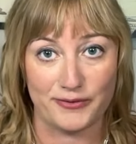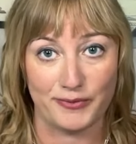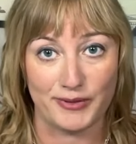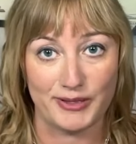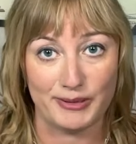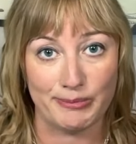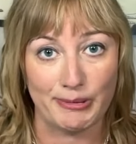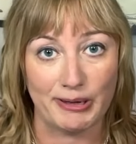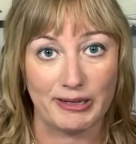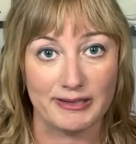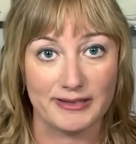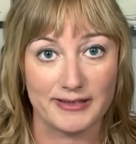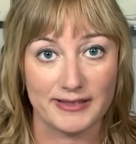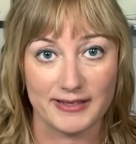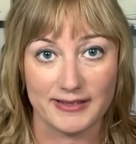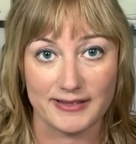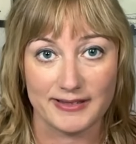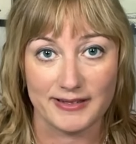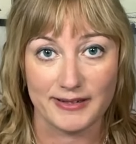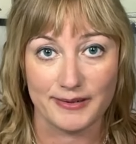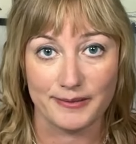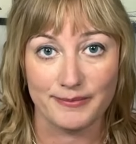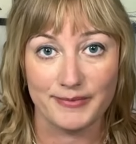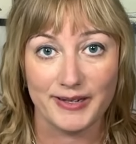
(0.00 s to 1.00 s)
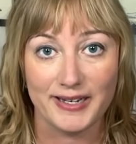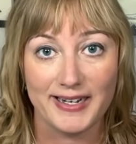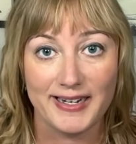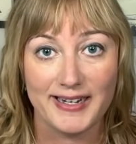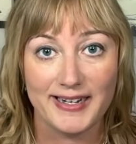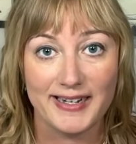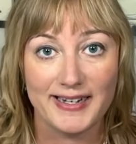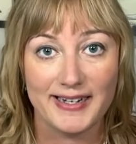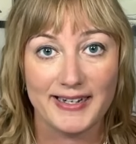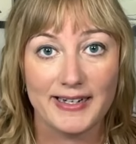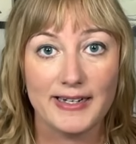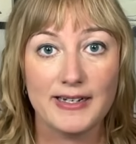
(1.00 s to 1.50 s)
response system
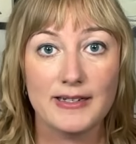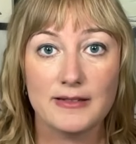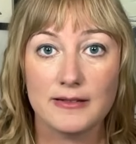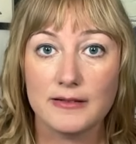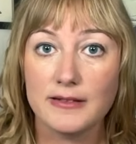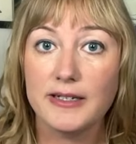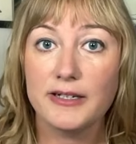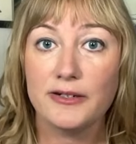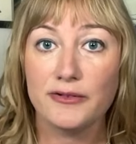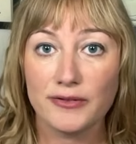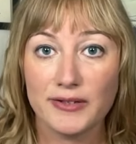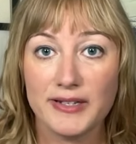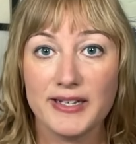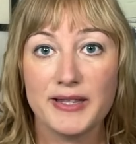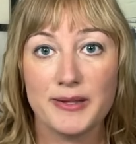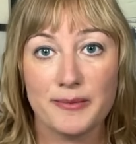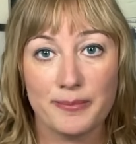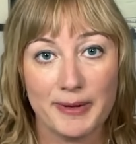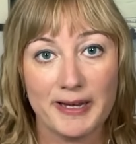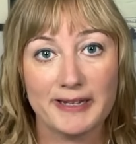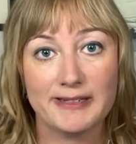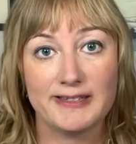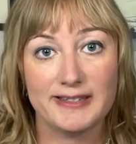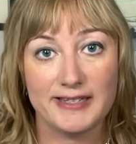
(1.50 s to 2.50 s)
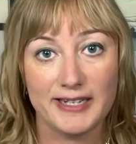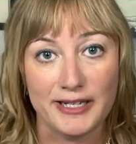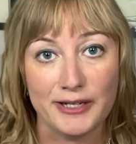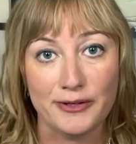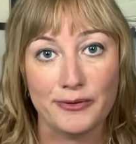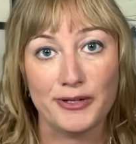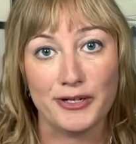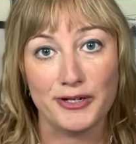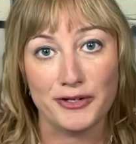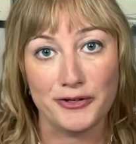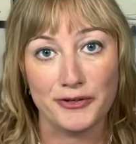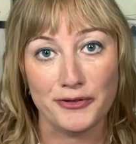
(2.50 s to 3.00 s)
is literally the best thing you
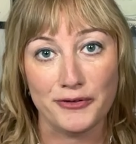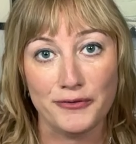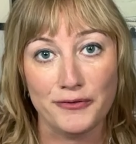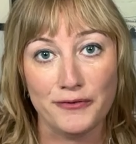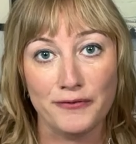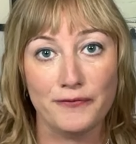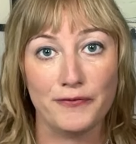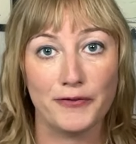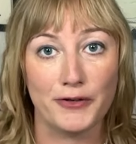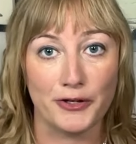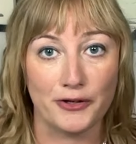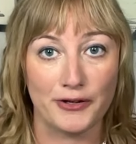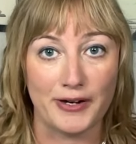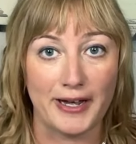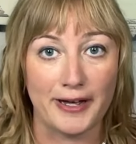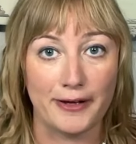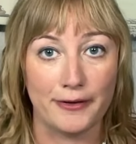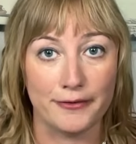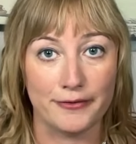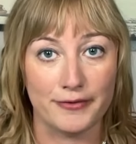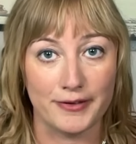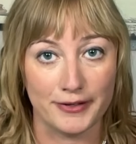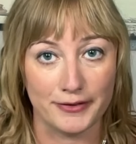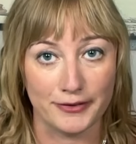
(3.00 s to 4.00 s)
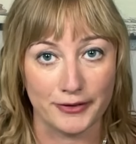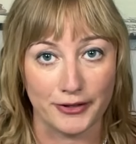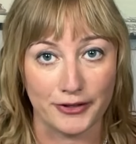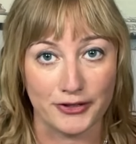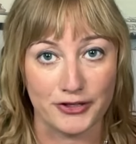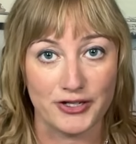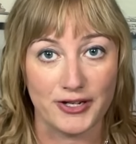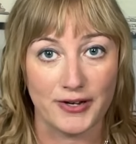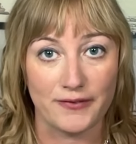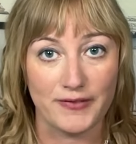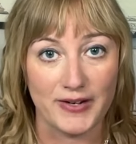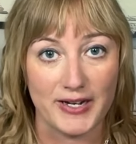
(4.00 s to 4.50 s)
could do for your health and
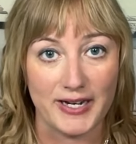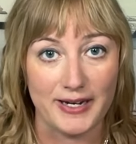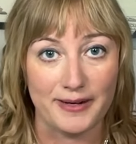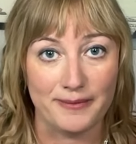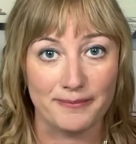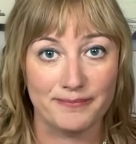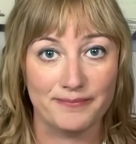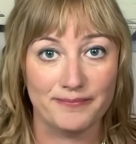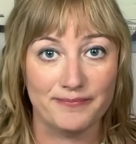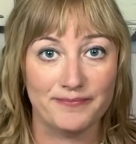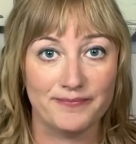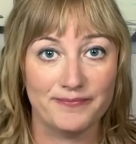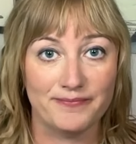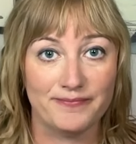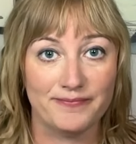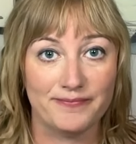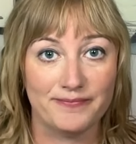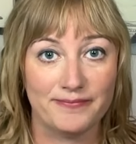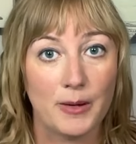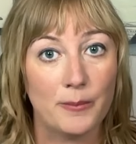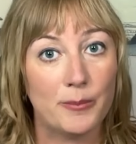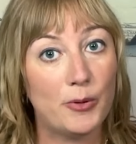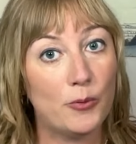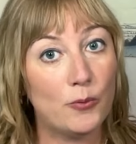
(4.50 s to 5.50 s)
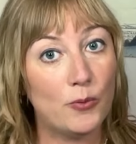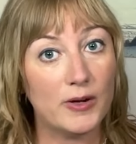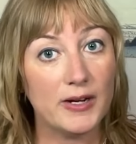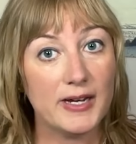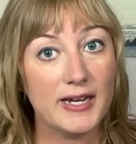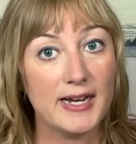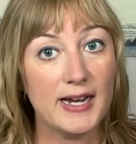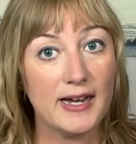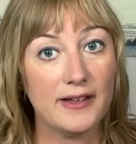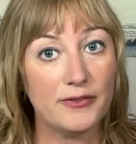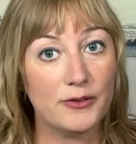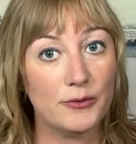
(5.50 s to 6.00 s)
longevity. But
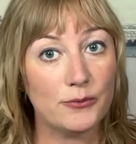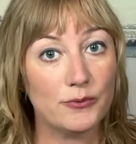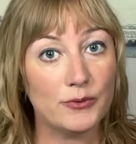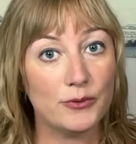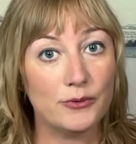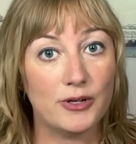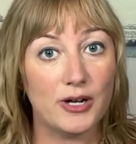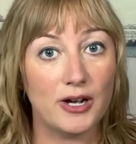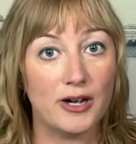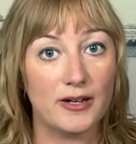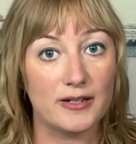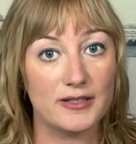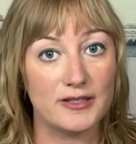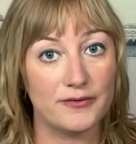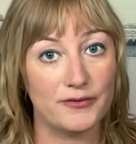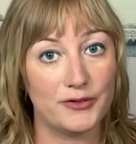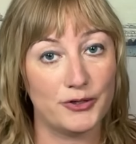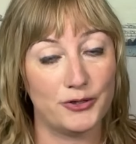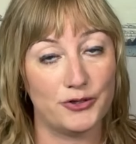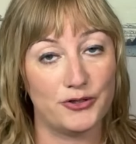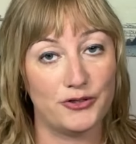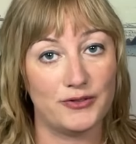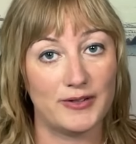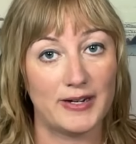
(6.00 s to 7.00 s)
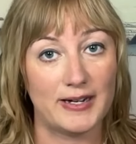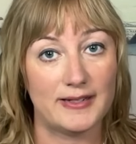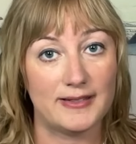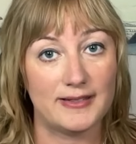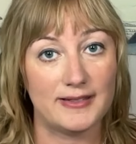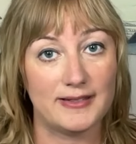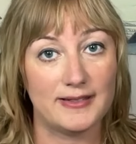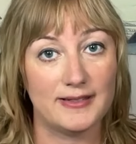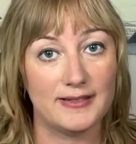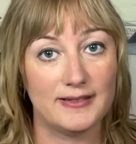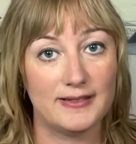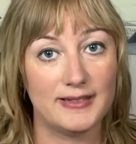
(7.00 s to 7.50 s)
working on the root cause of your
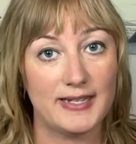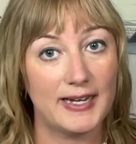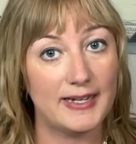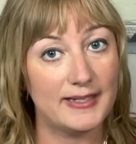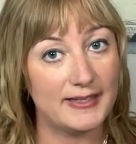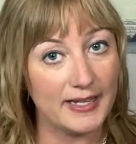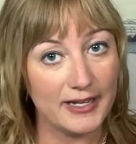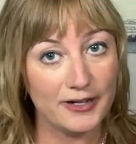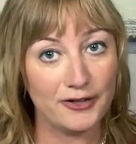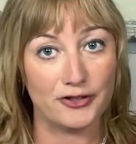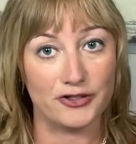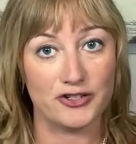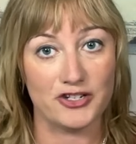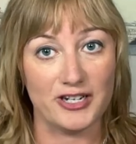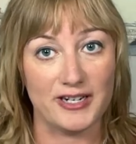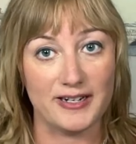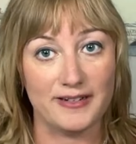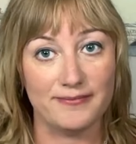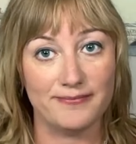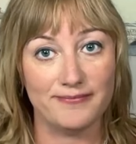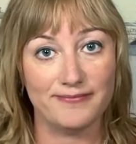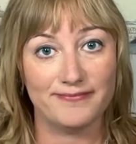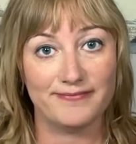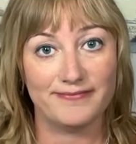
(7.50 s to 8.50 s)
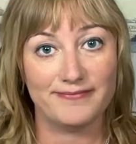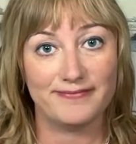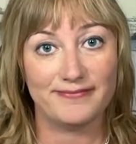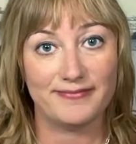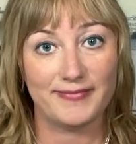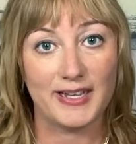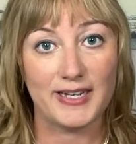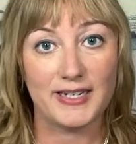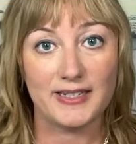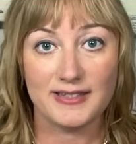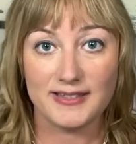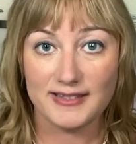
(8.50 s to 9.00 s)
stress takes energy,
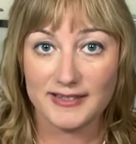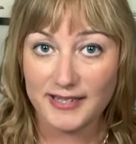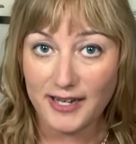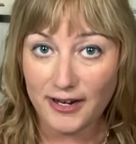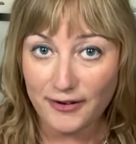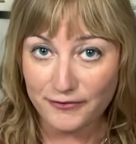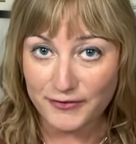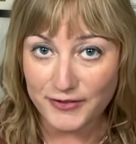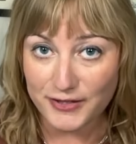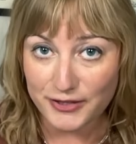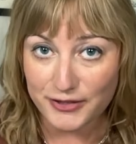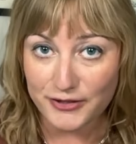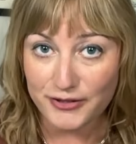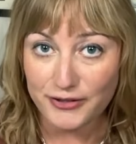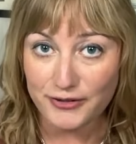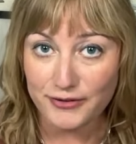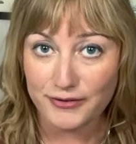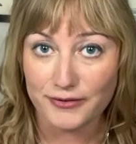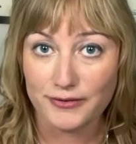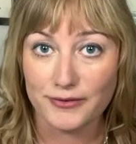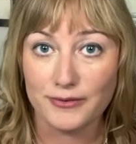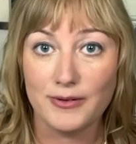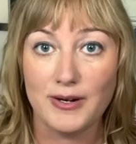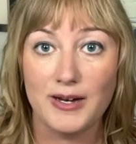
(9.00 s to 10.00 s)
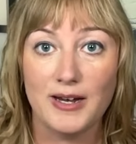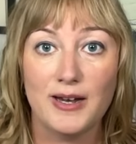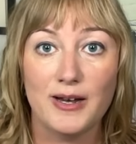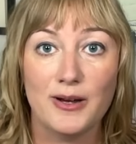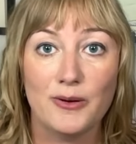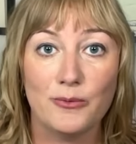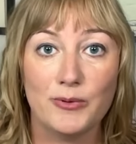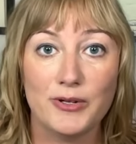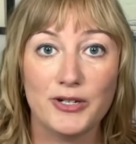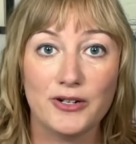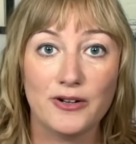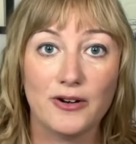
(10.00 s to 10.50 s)
and it's tough to do
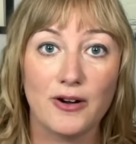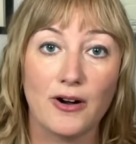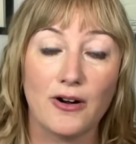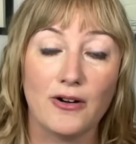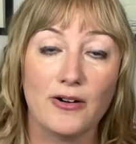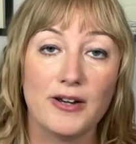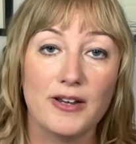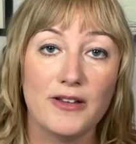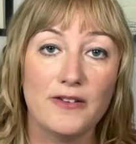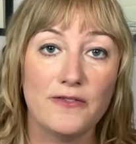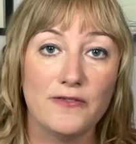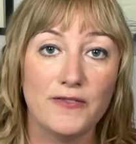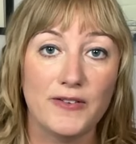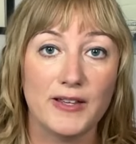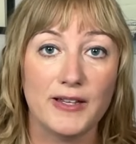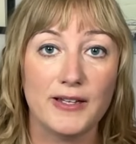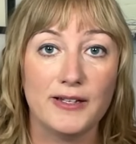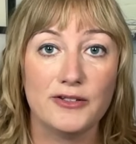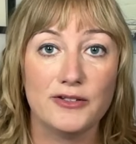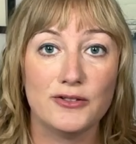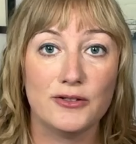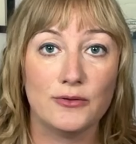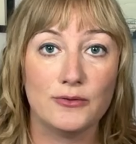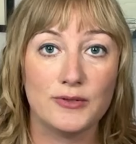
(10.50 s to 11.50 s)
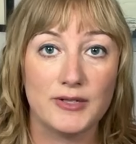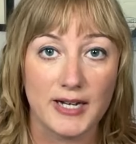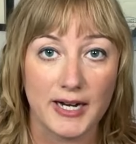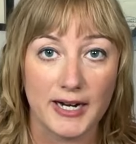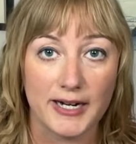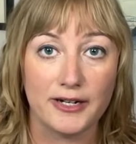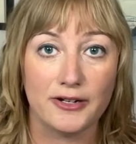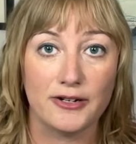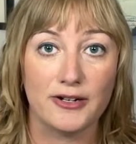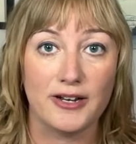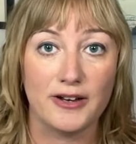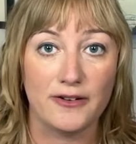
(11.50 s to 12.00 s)
when you're already feeling so
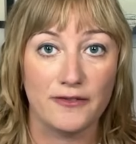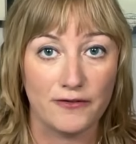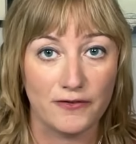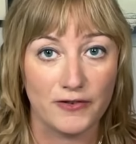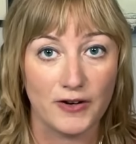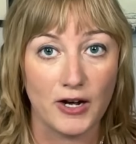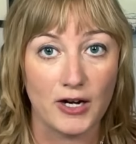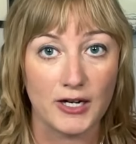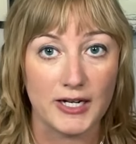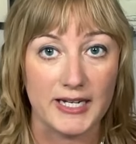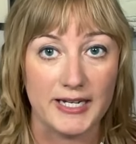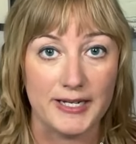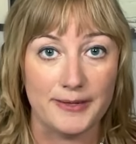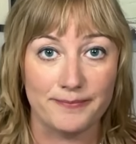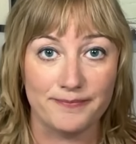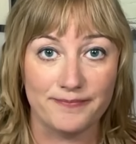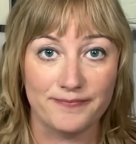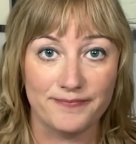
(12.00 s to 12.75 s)
tired and foggy.